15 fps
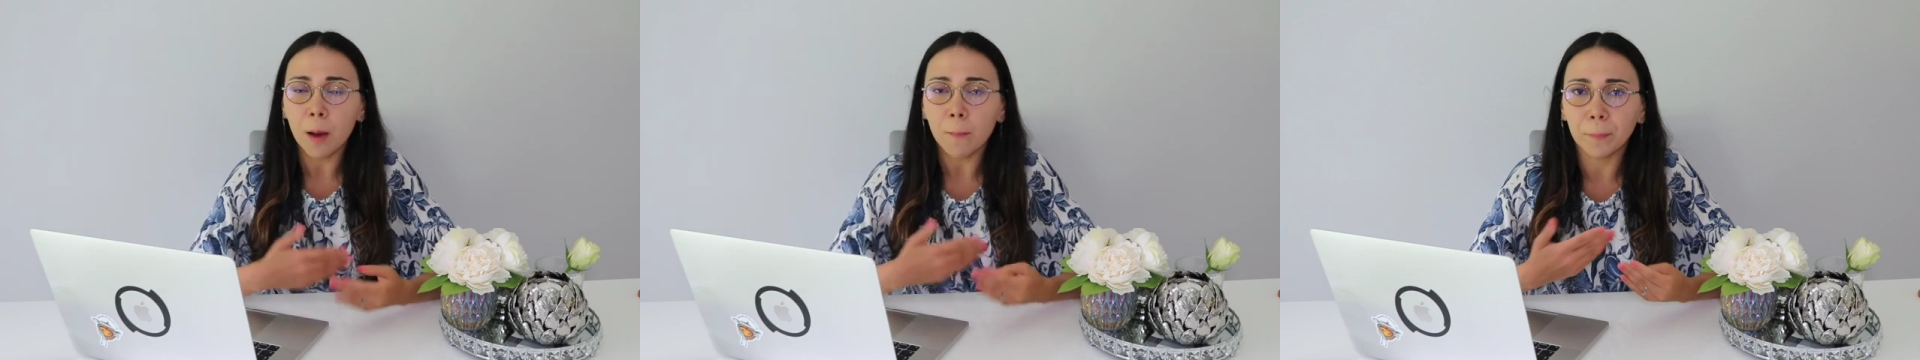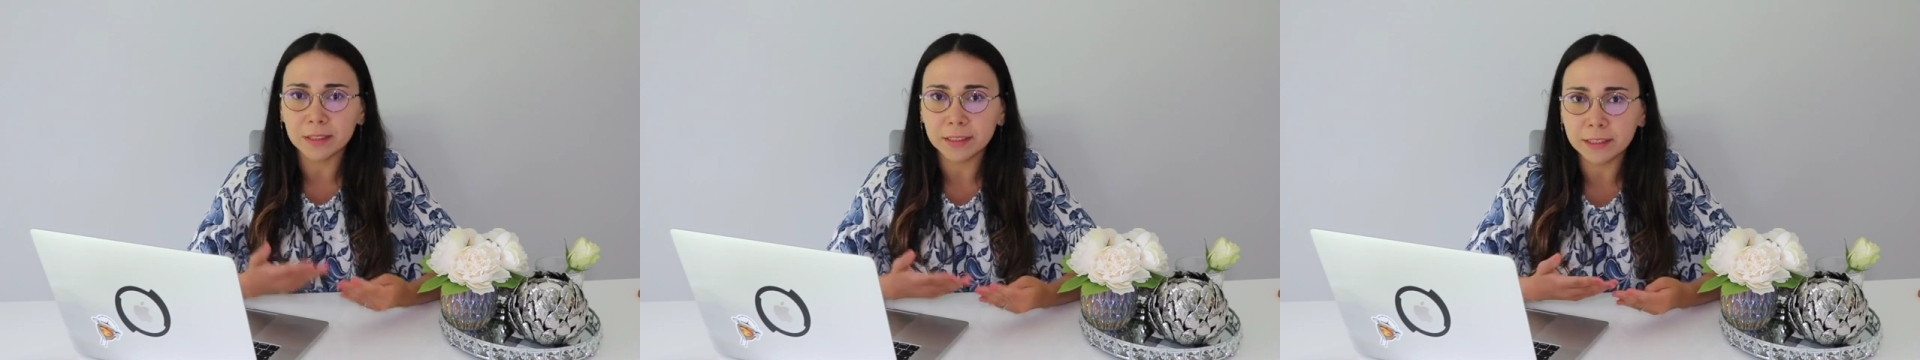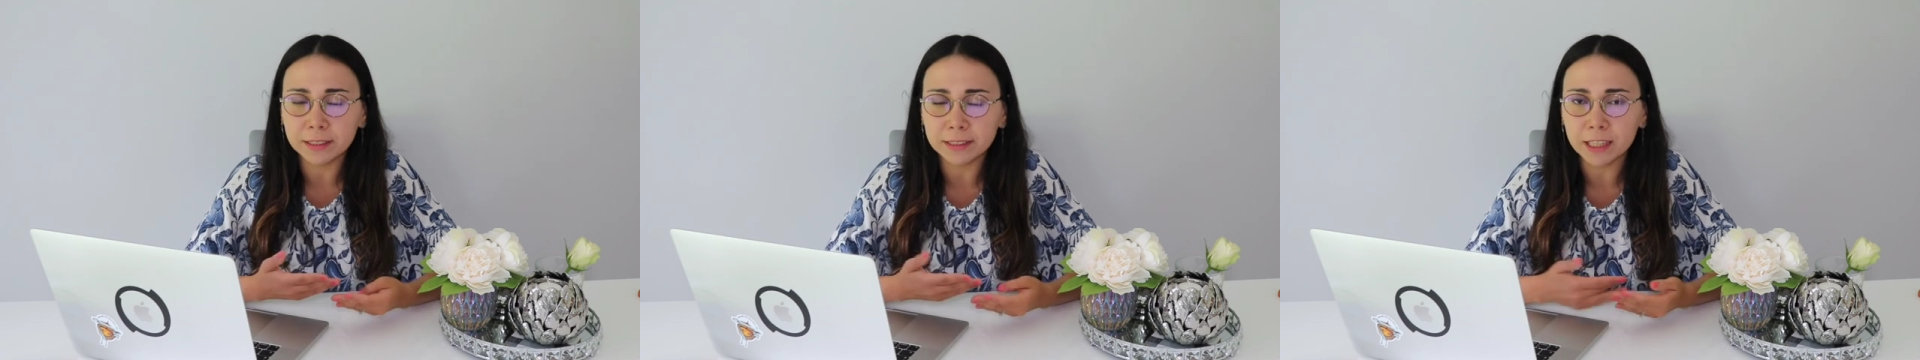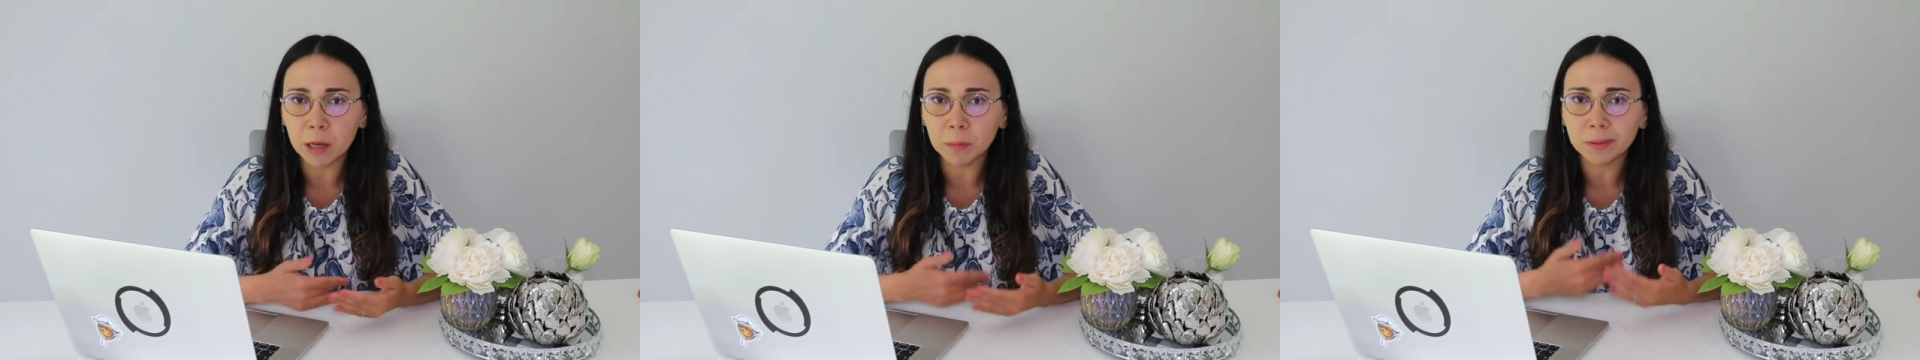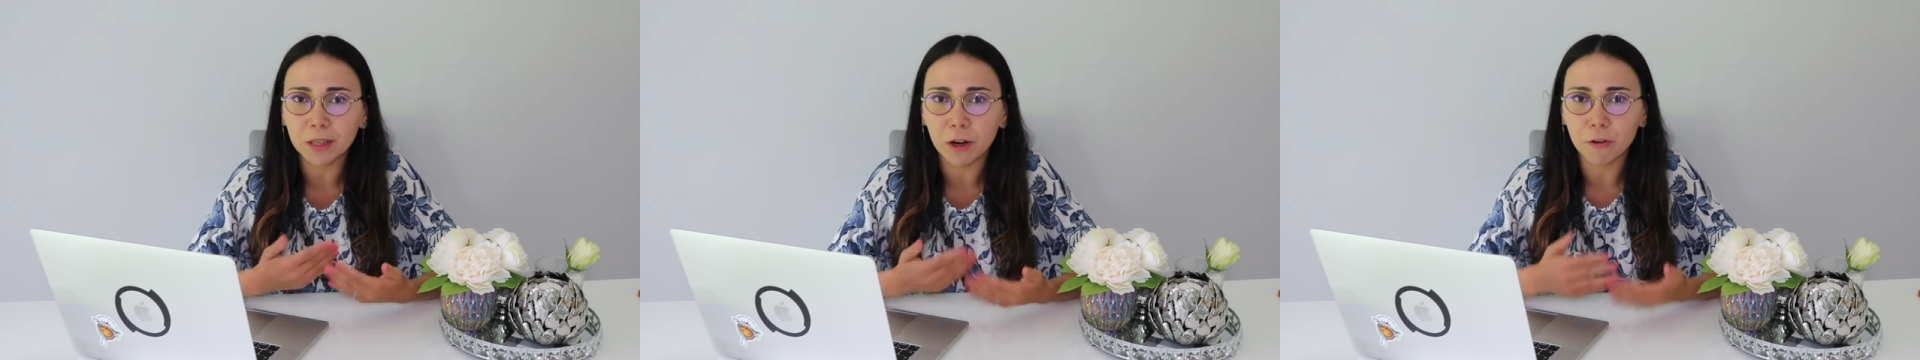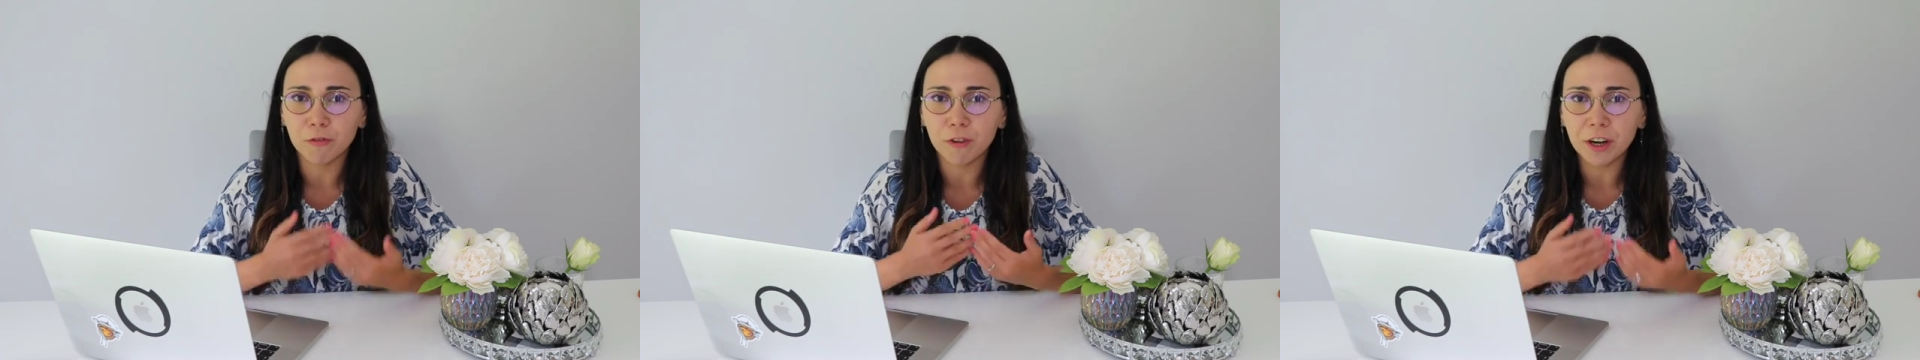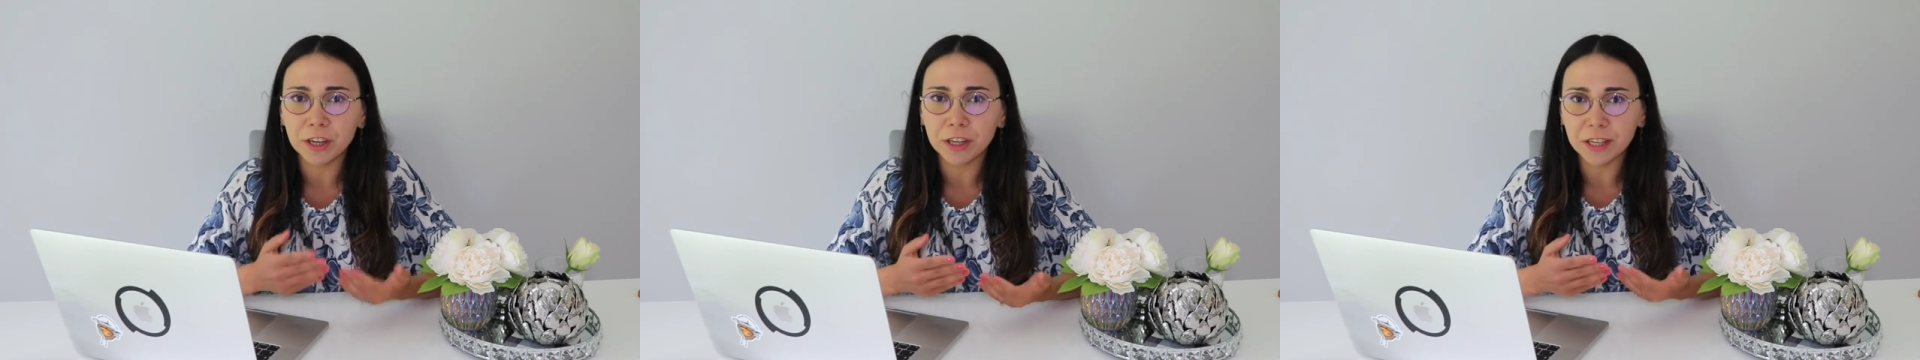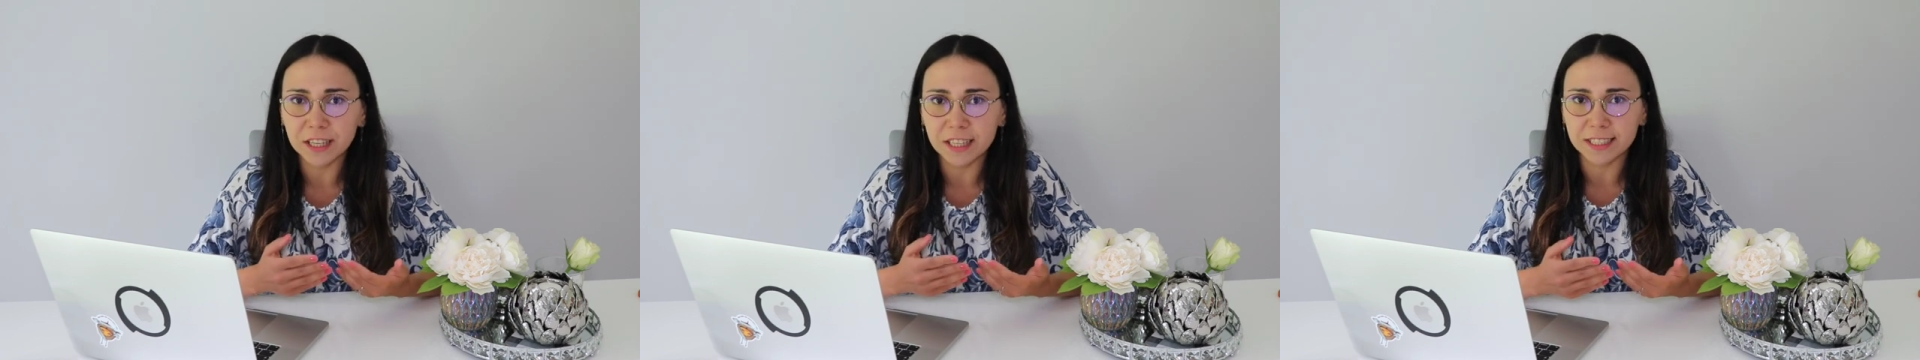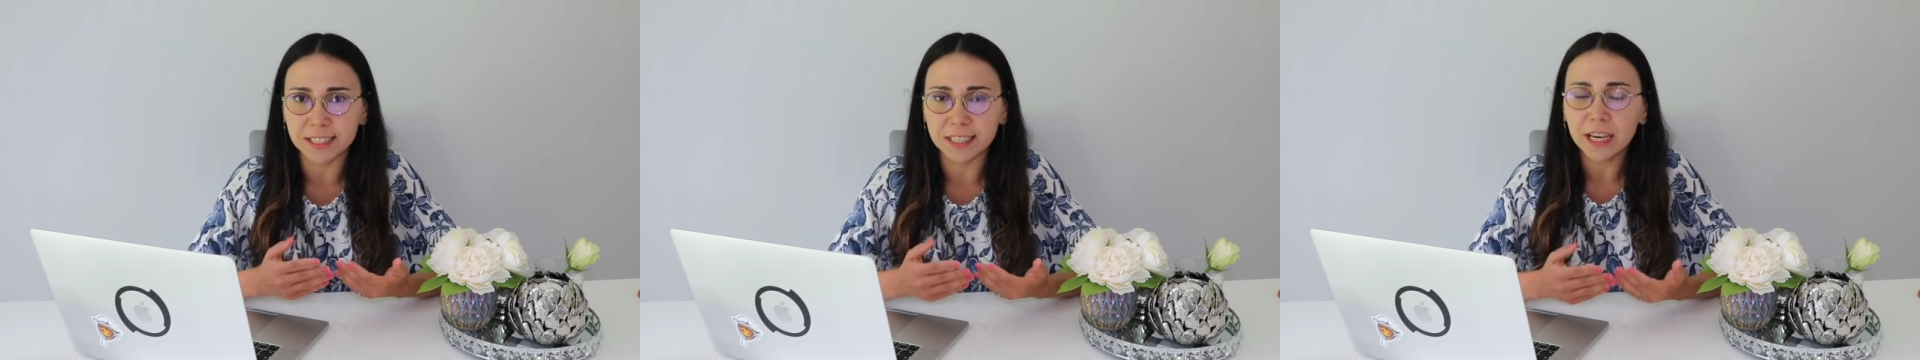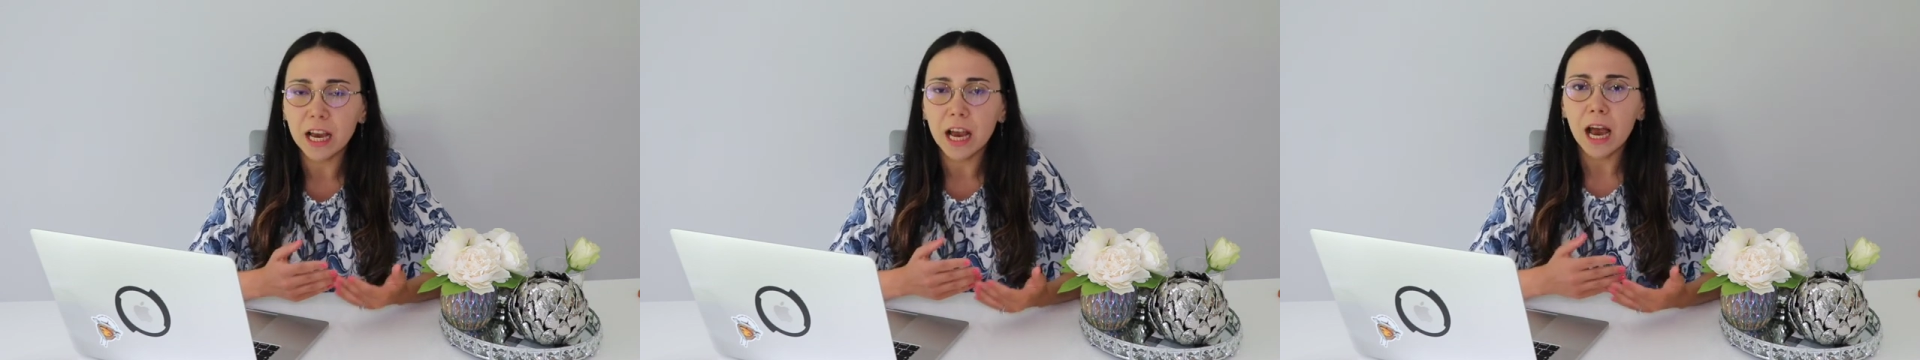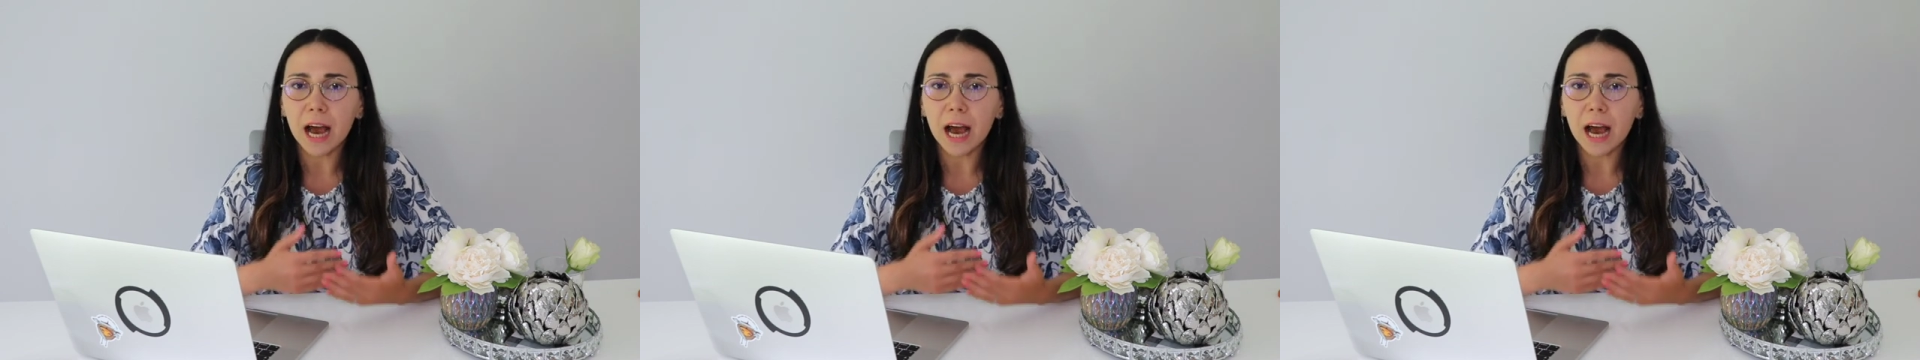But exams are very easy.